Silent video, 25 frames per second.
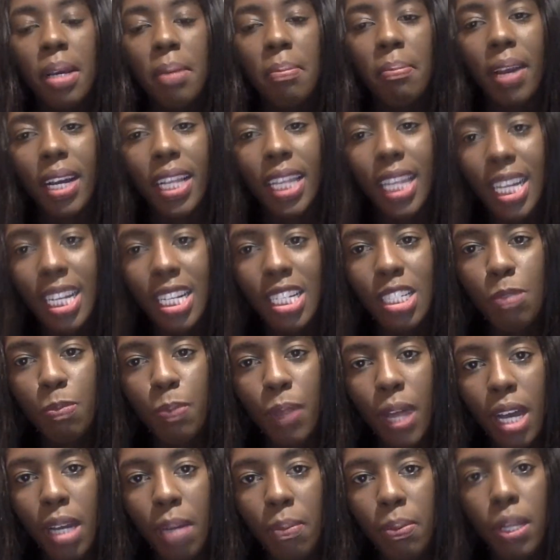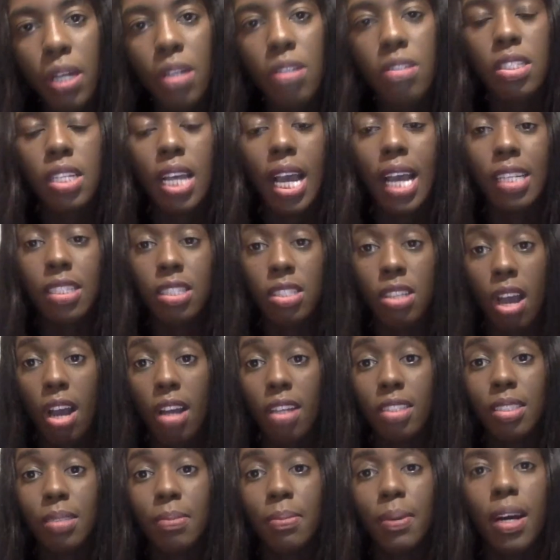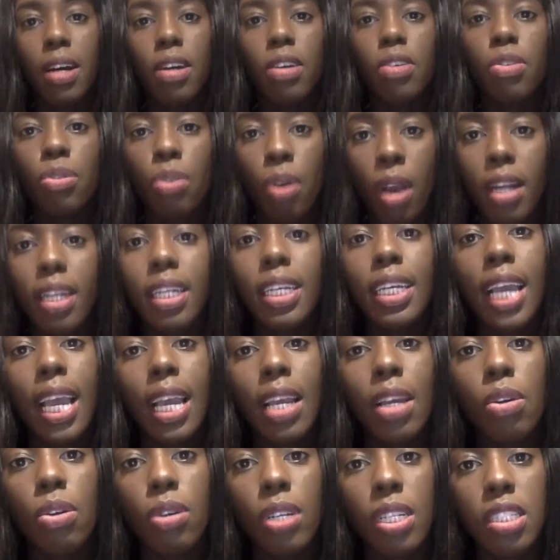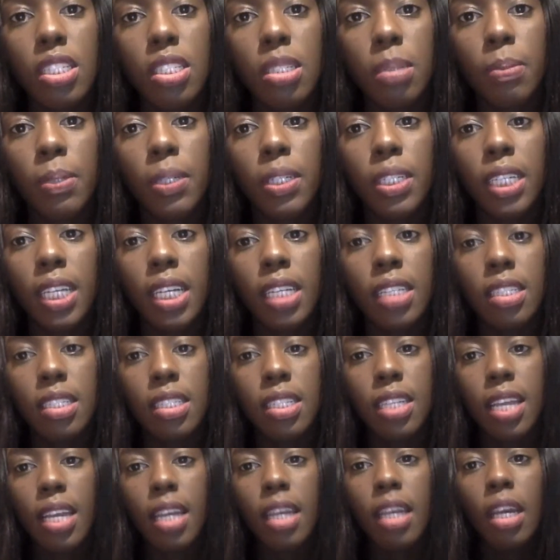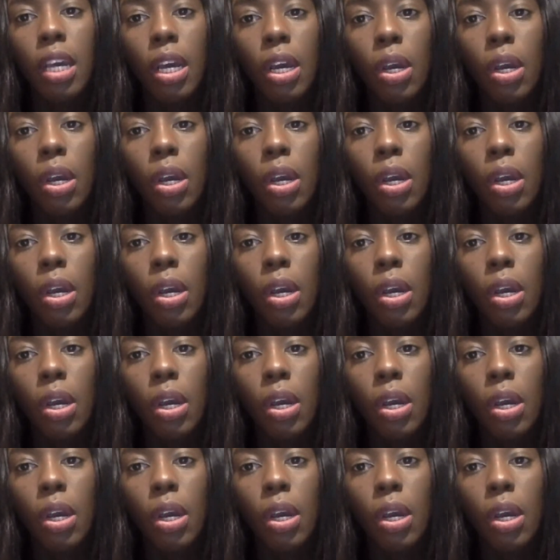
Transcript: My latest blog post, I talked about chronic ankle instability, and today